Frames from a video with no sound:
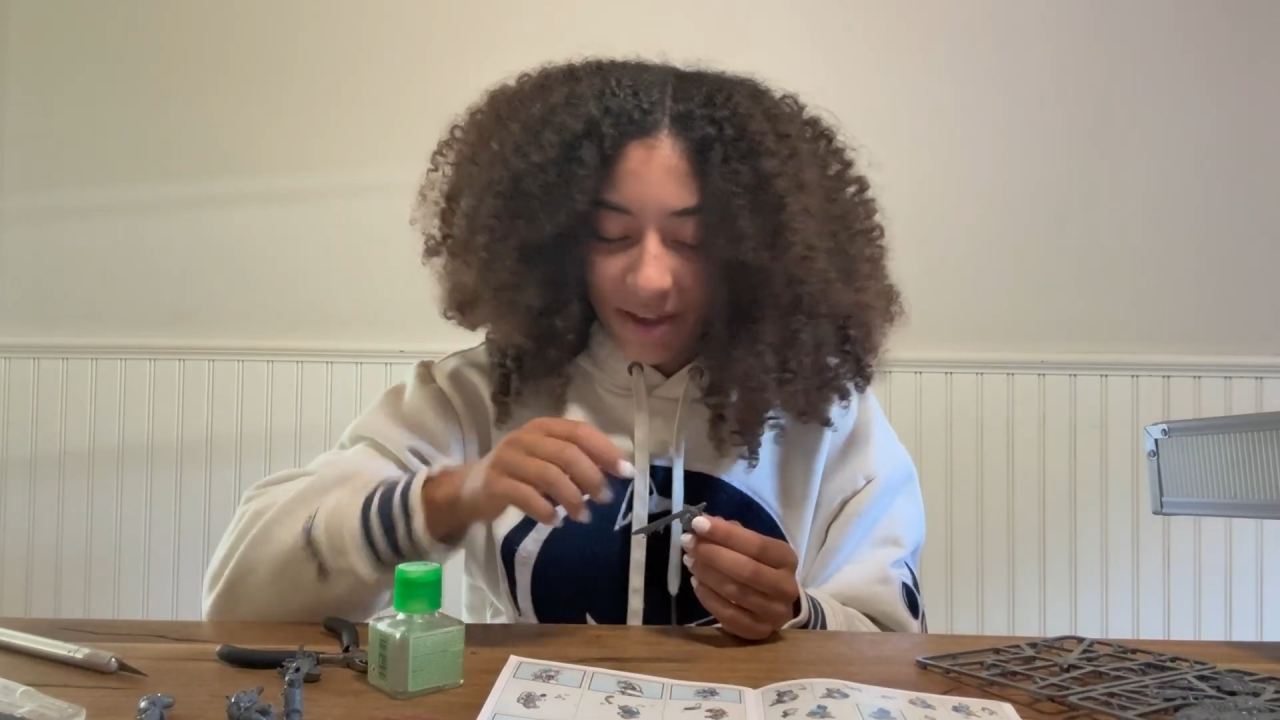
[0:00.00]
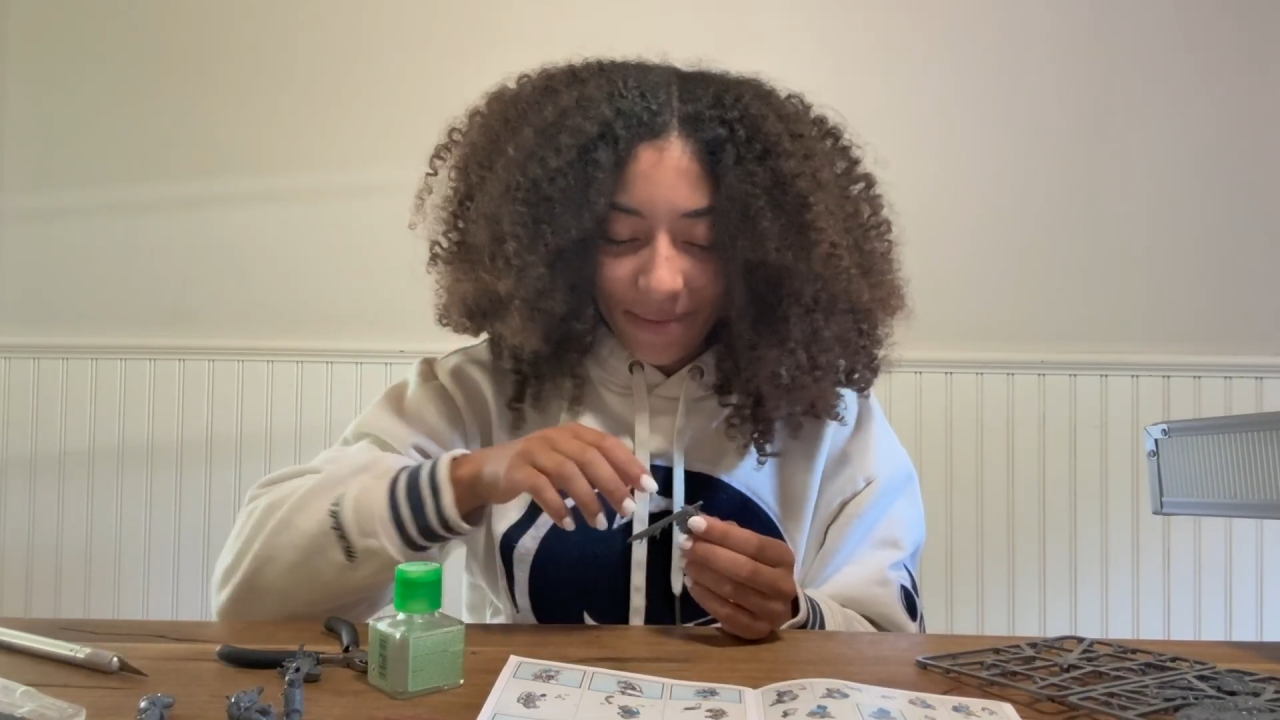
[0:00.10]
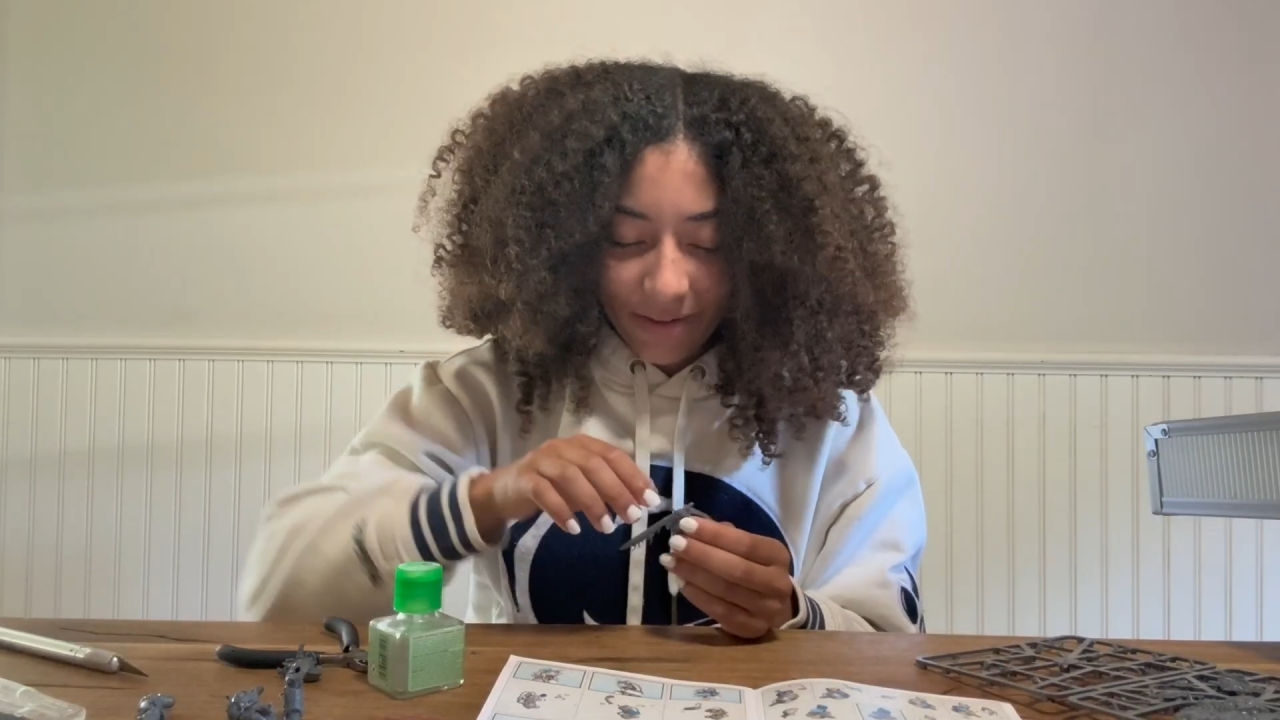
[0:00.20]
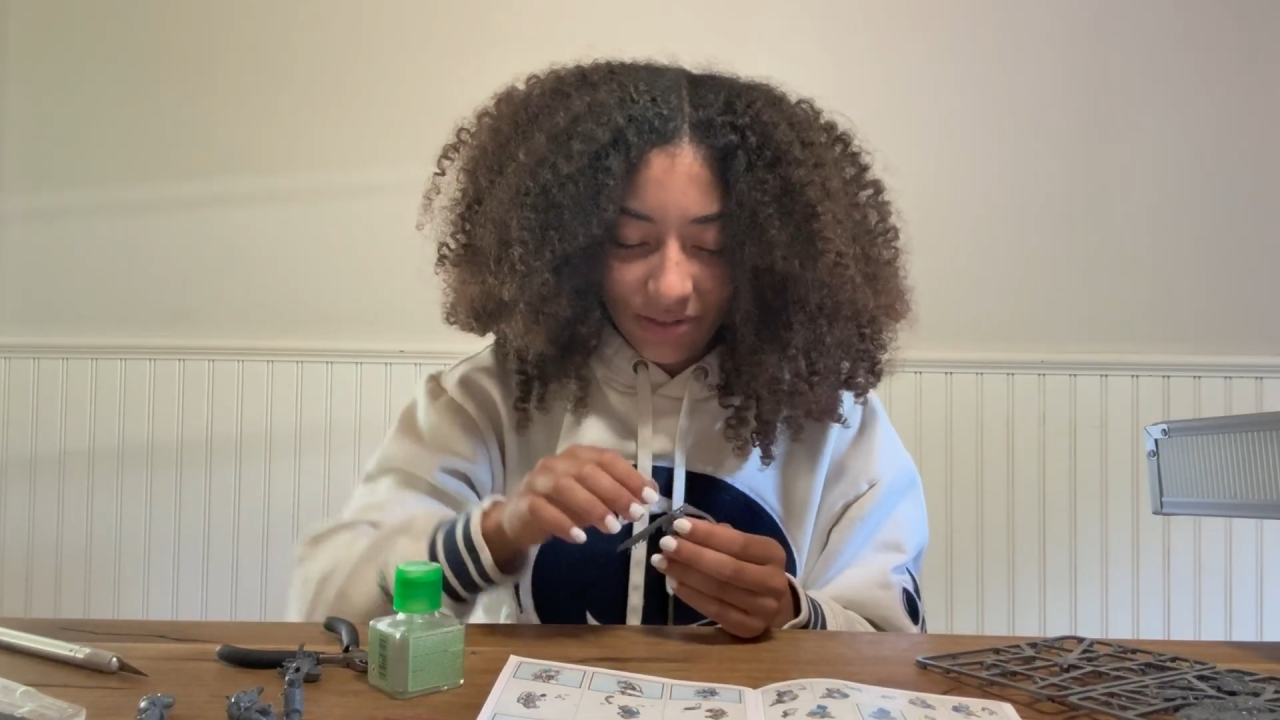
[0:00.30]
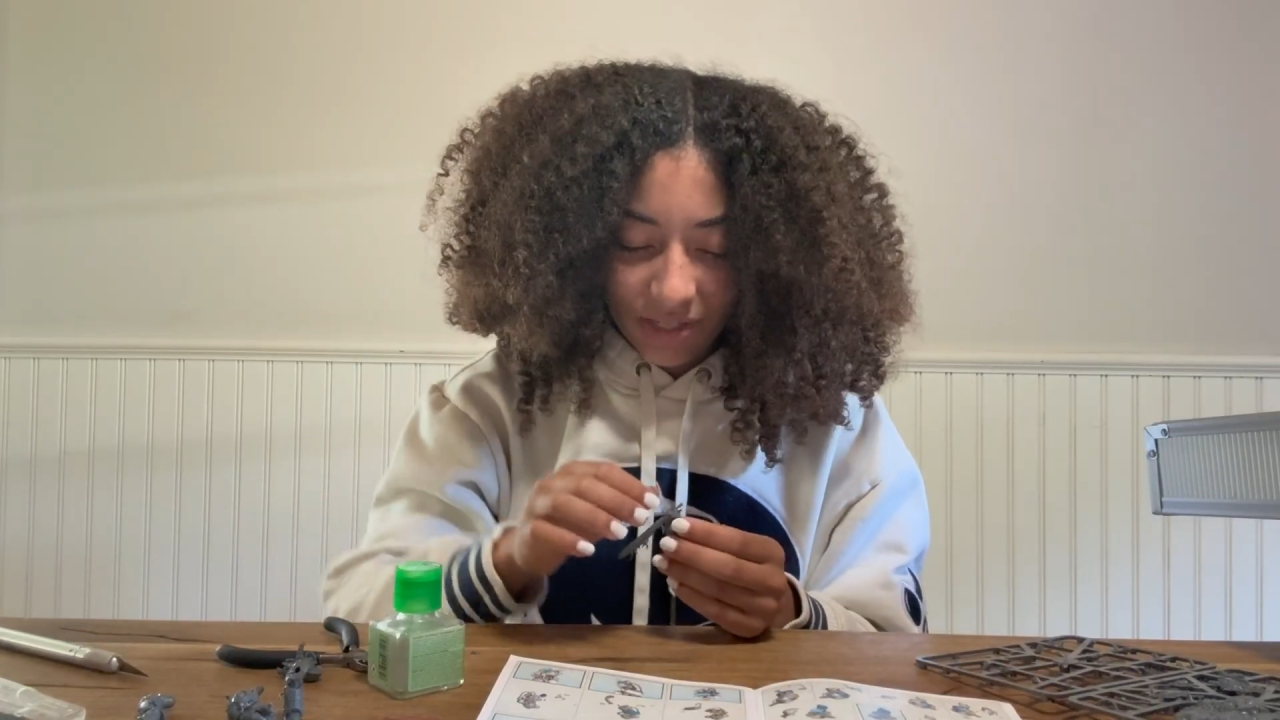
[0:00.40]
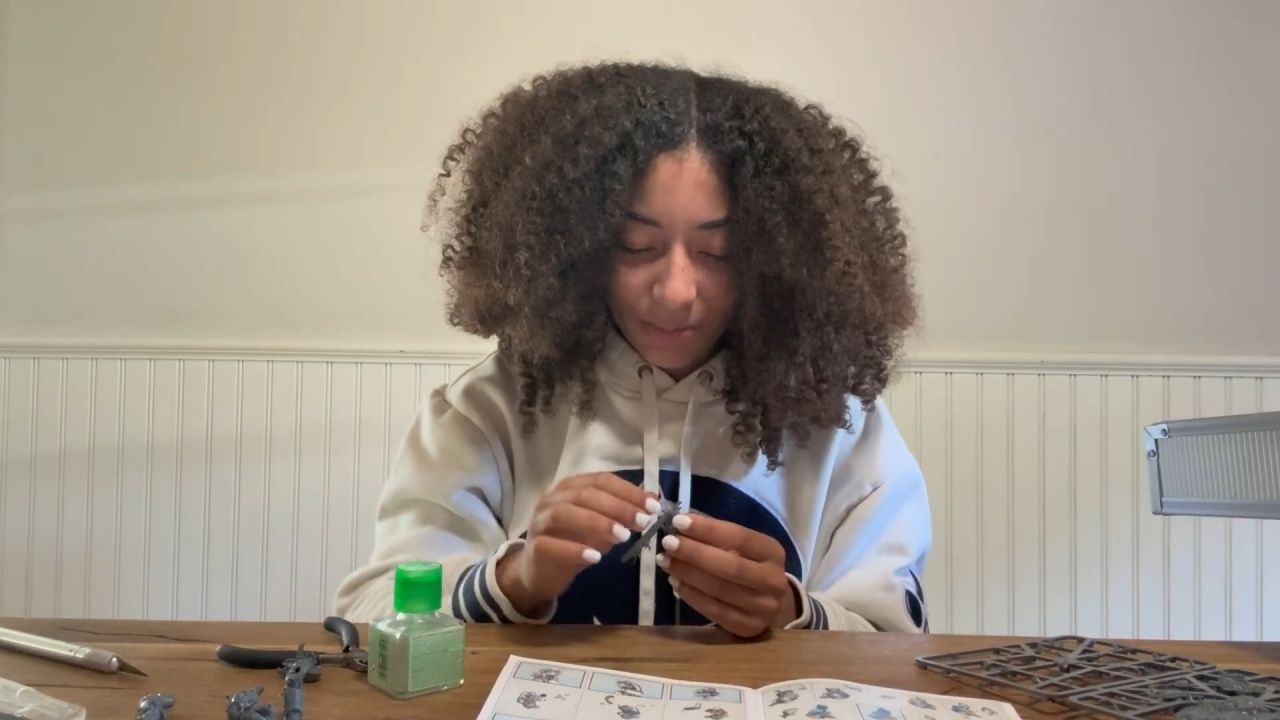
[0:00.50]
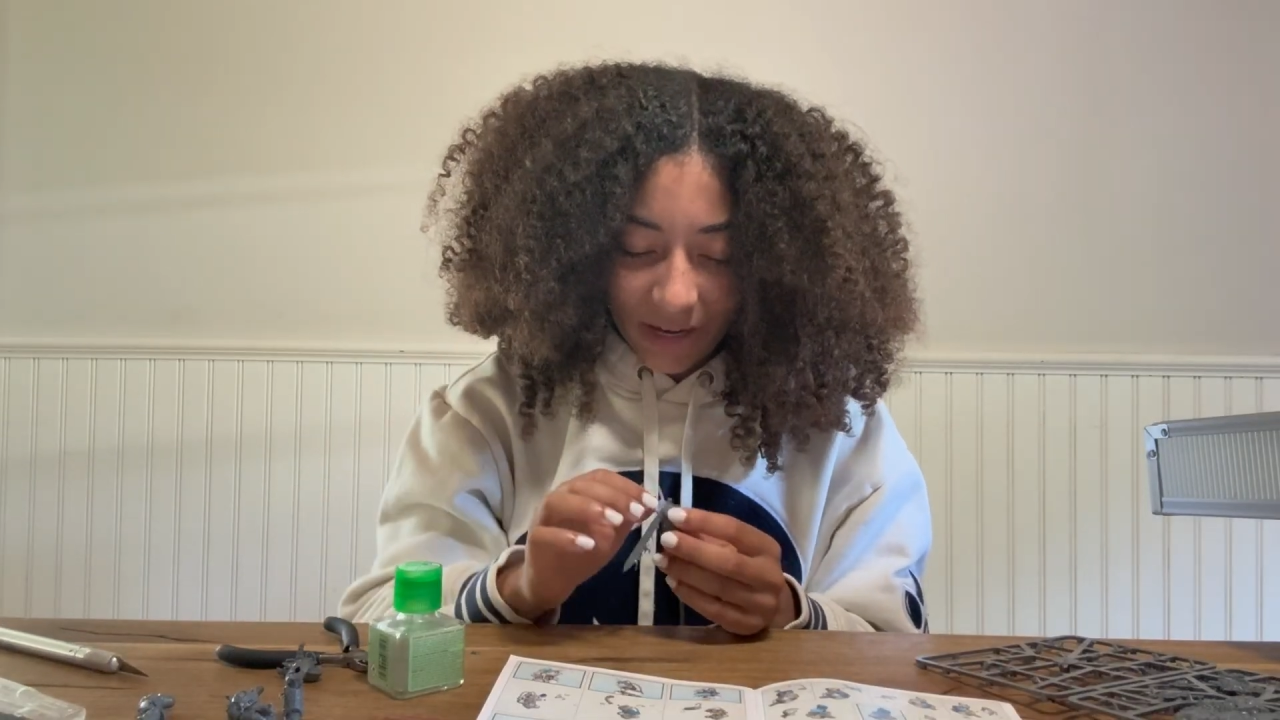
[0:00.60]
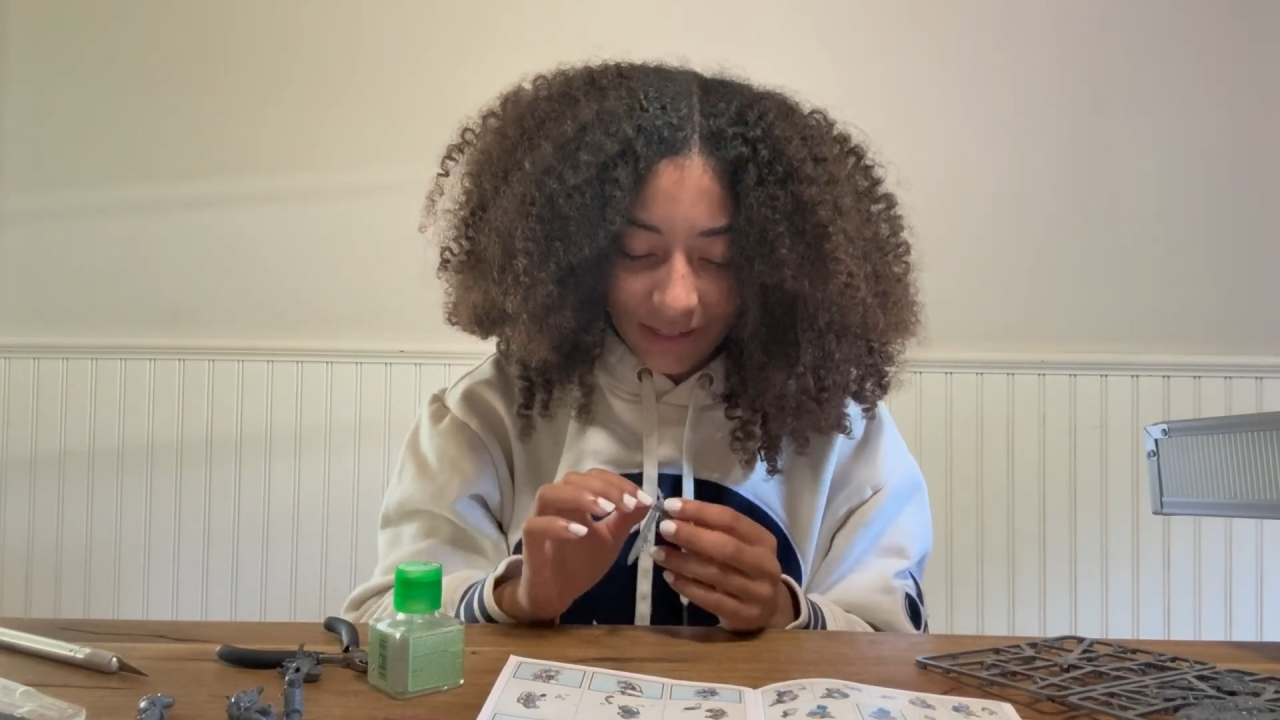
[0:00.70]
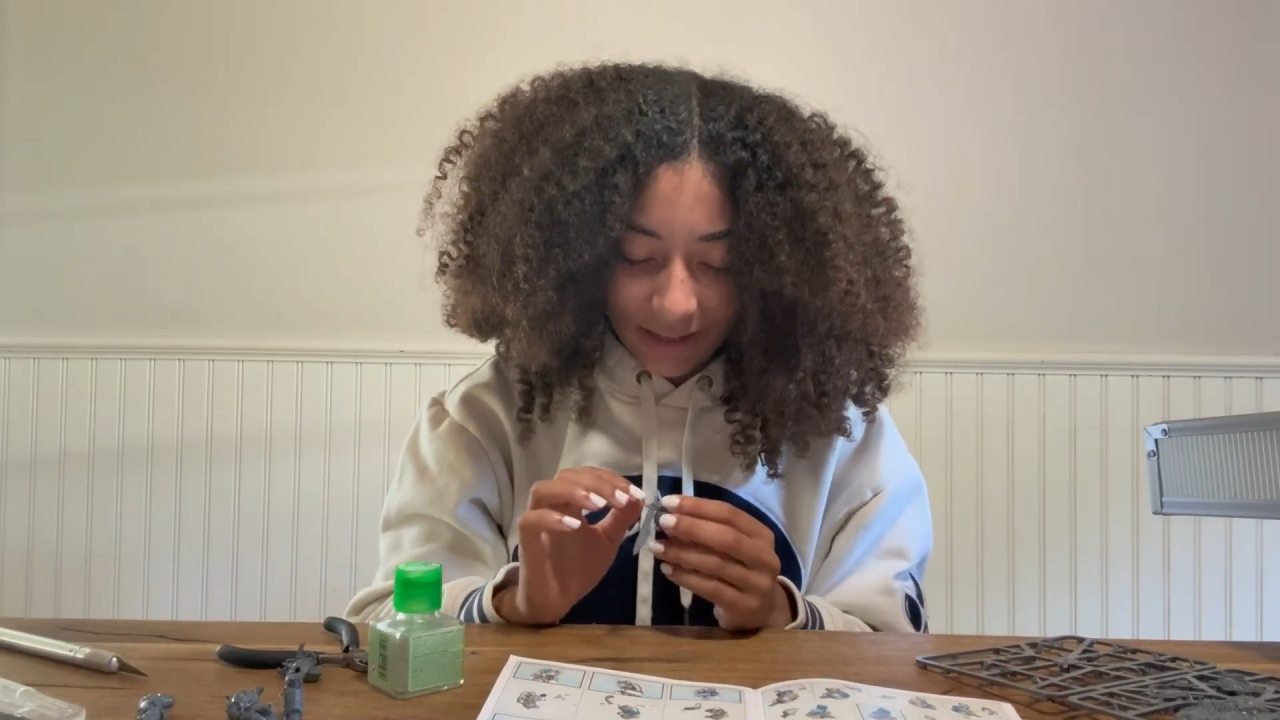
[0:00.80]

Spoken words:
about the space